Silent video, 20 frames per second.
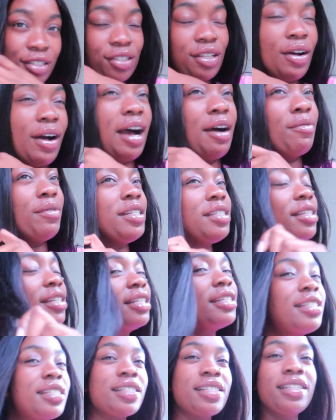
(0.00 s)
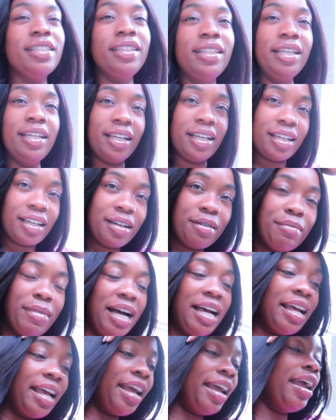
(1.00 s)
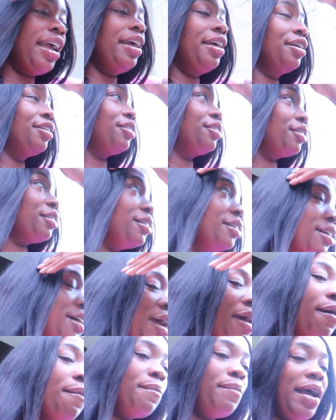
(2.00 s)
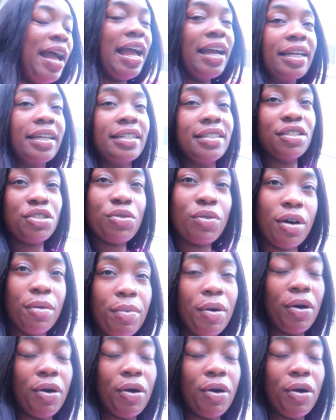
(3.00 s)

So I was going to slick my hair back into a